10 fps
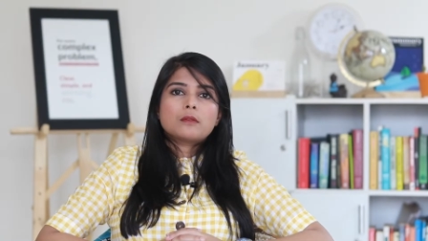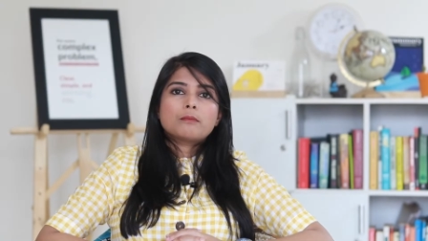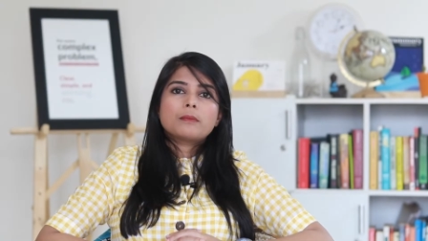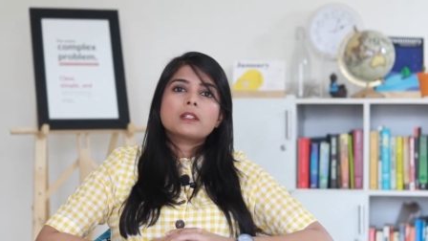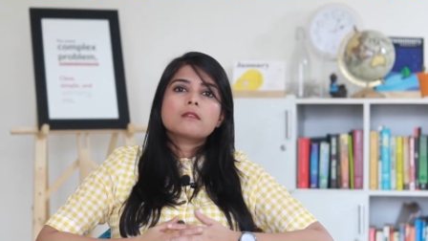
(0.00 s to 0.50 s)

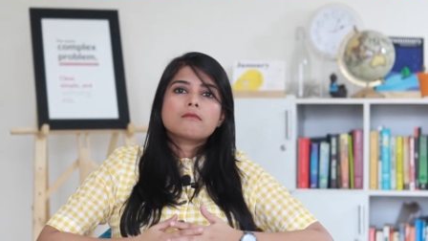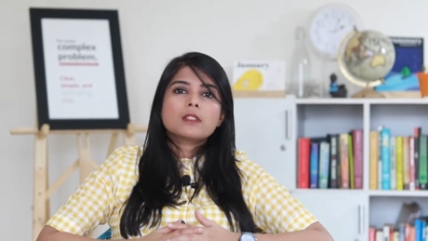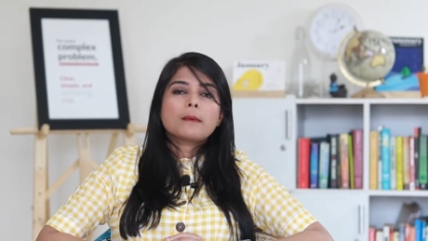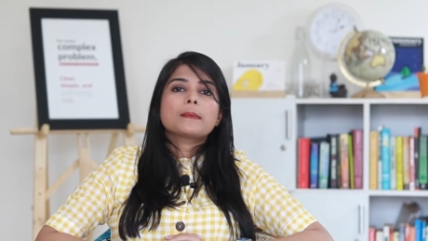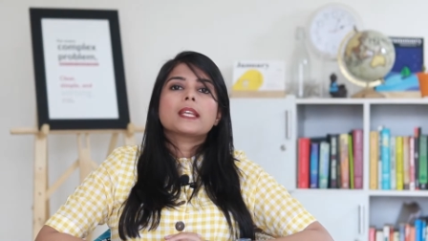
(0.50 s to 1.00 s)
but
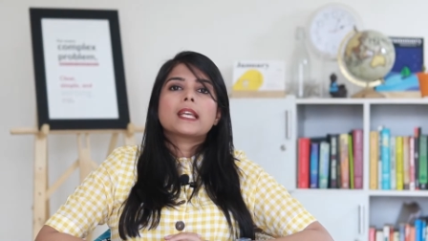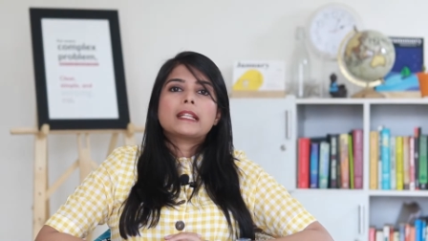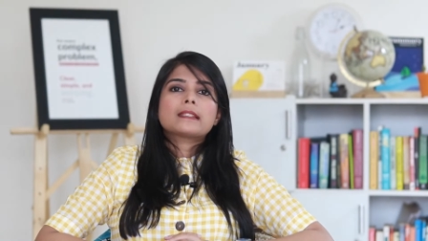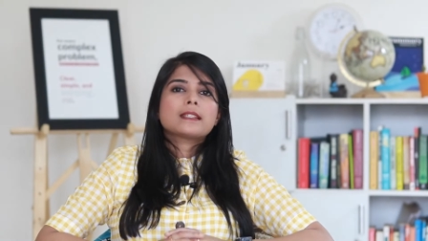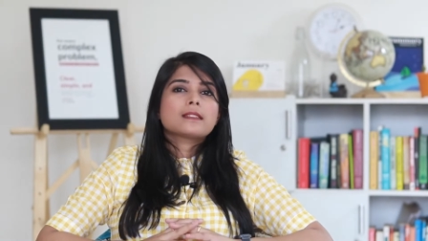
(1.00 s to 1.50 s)
something
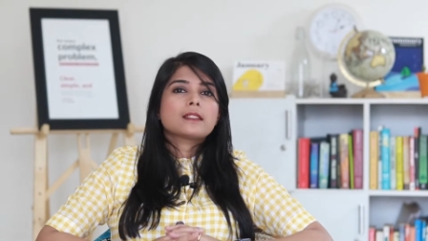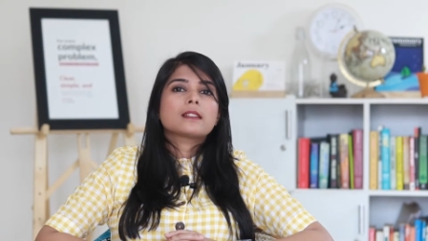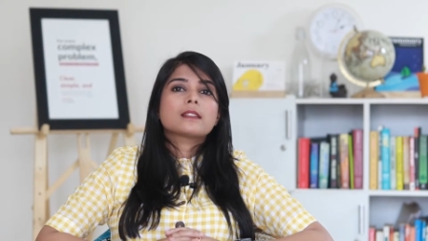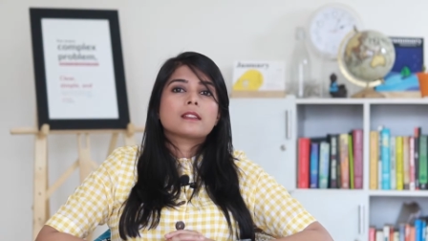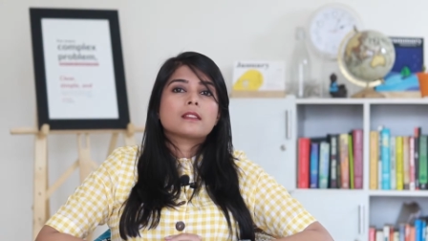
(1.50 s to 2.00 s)
else has
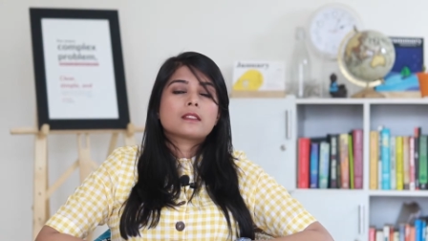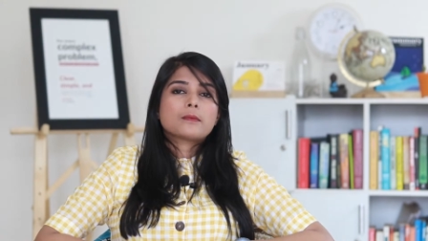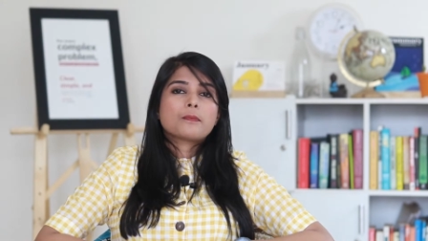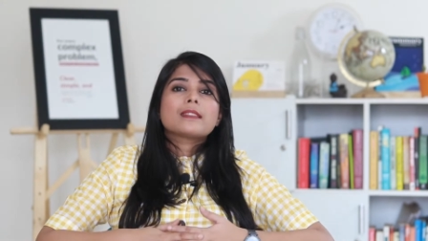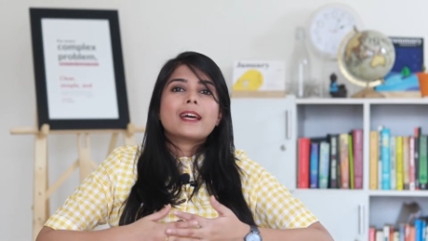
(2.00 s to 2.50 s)
decreased.
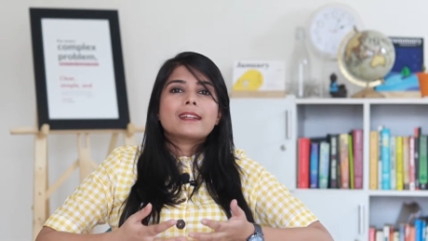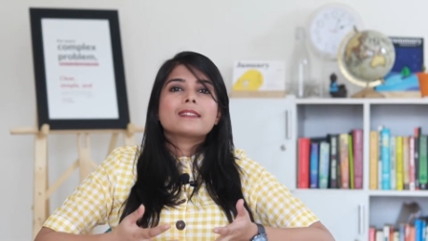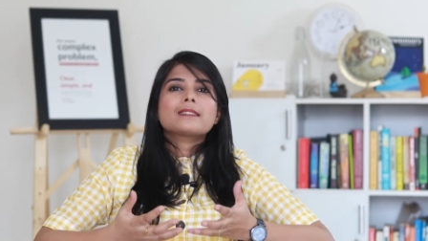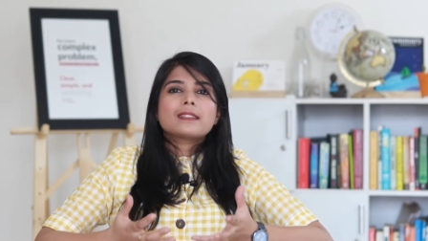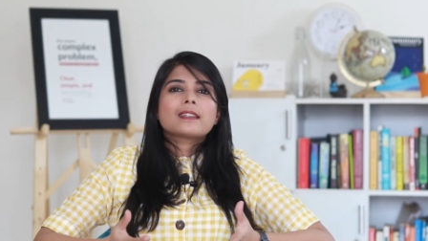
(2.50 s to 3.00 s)
That
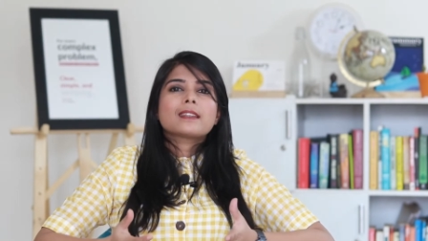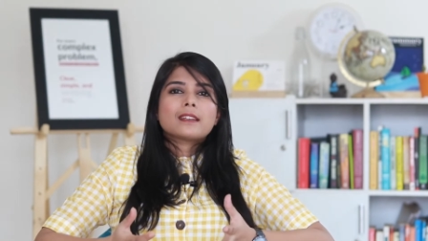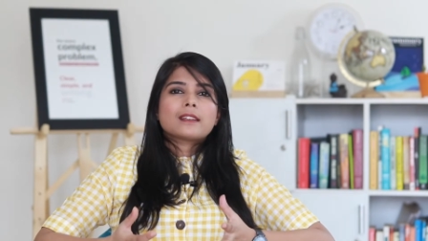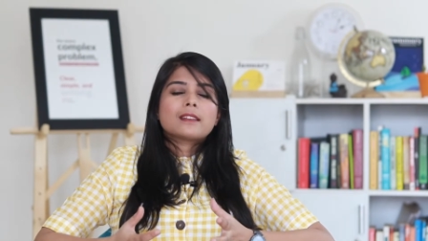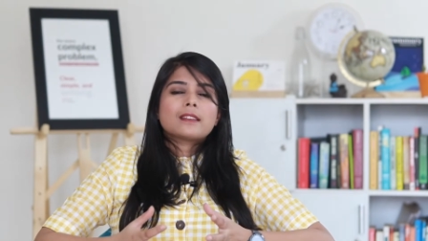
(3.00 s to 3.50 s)
is
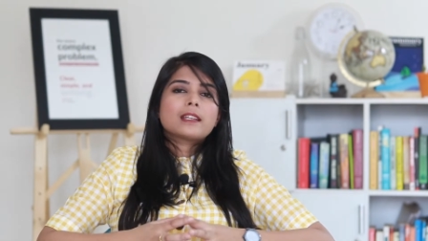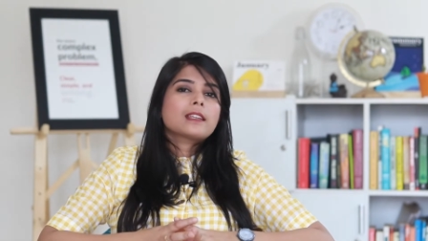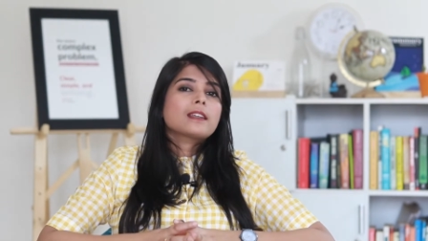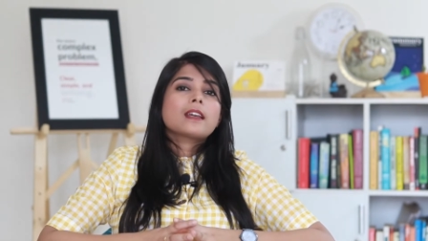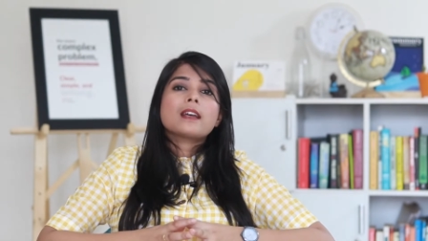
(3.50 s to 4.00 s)
thinking.
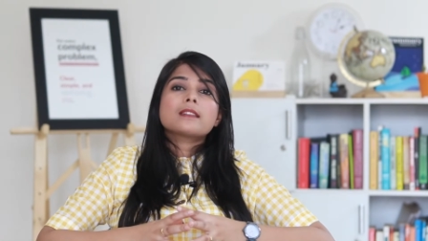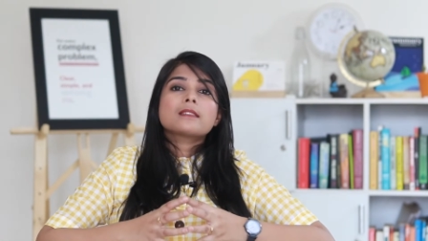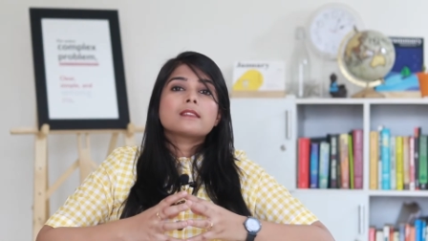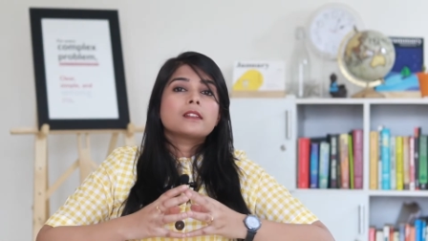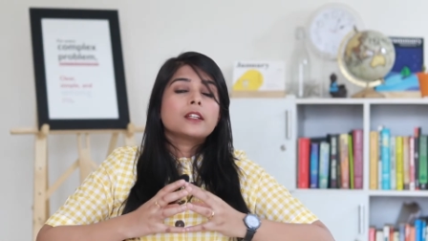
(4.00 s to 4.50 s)
Thinking has
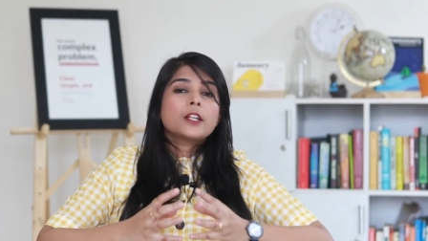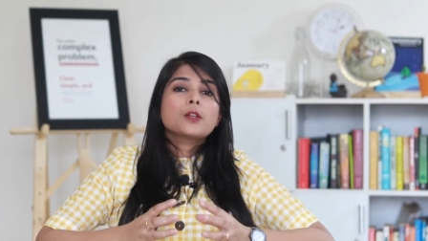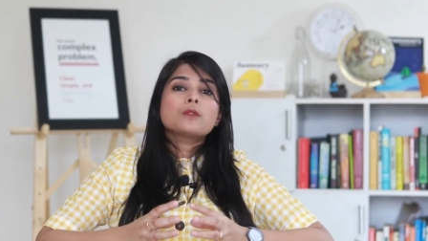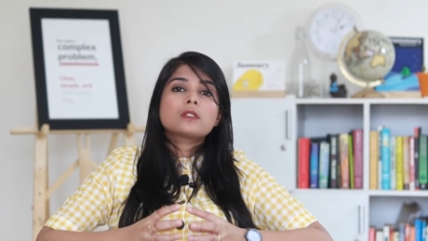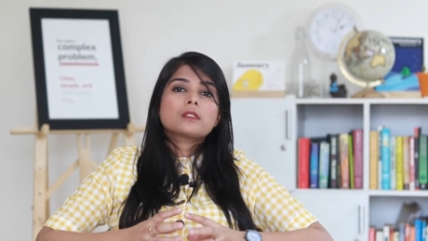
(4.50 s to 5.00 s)

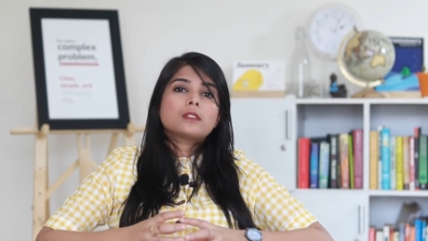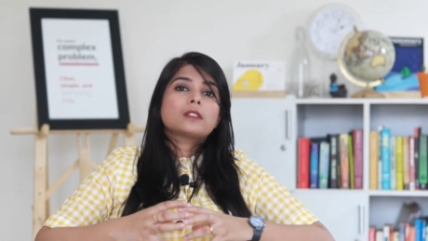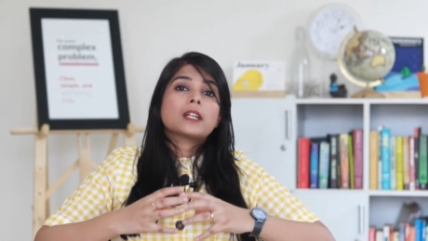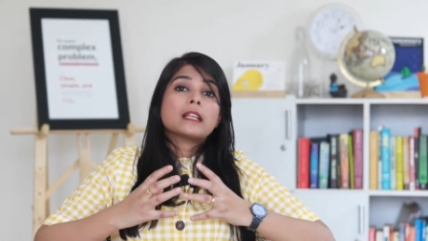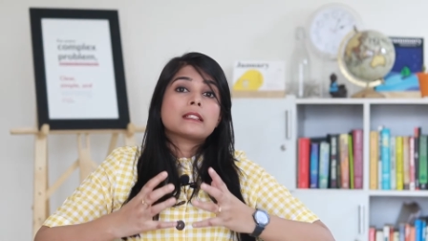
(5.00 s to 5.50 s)
reduced
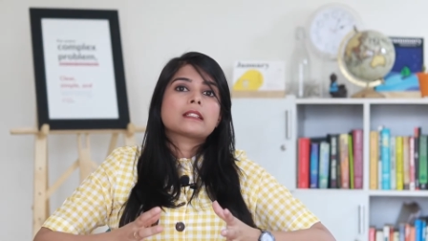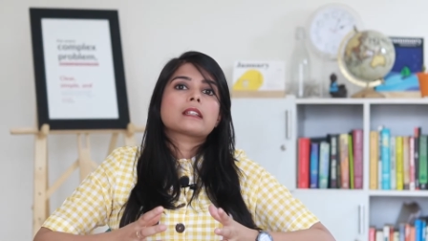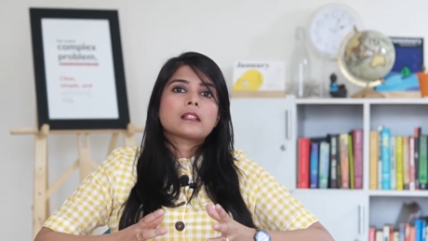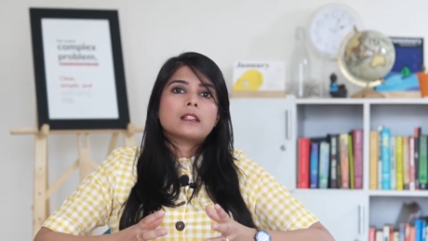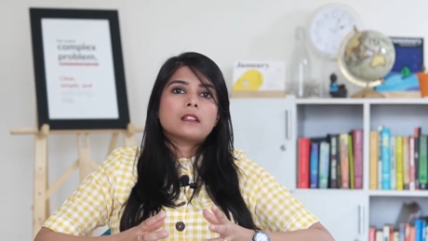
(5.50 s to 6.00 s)

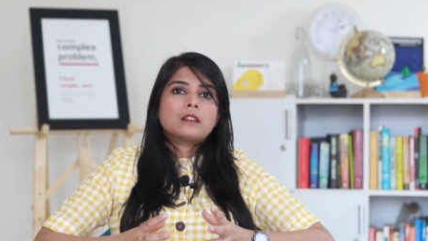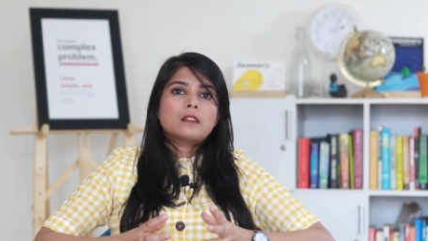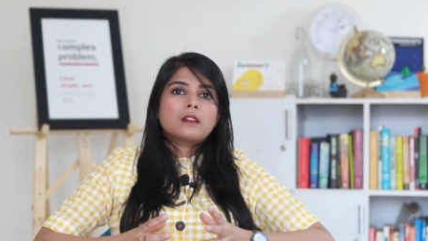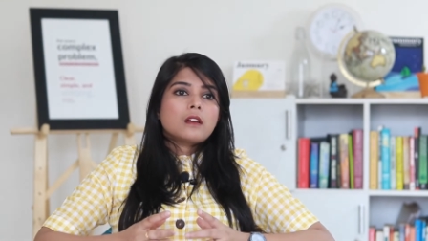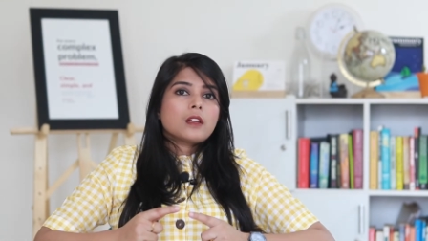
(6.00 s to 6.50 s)
drastically.
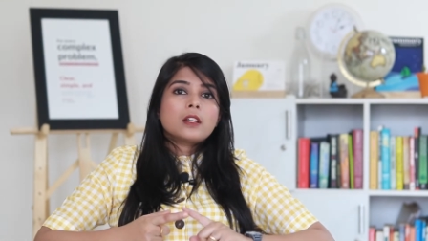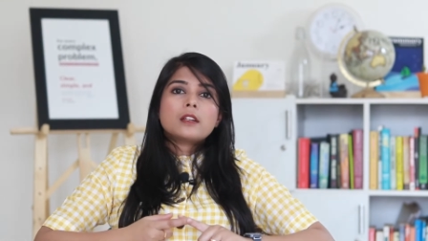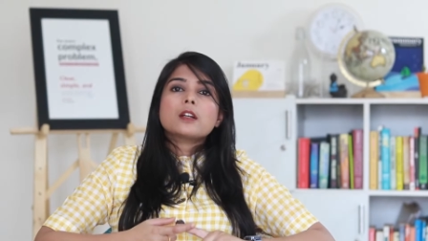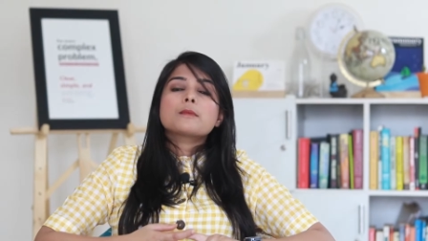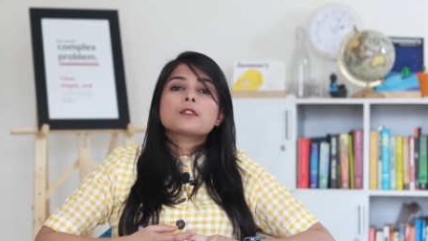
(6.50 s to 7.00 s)
In terms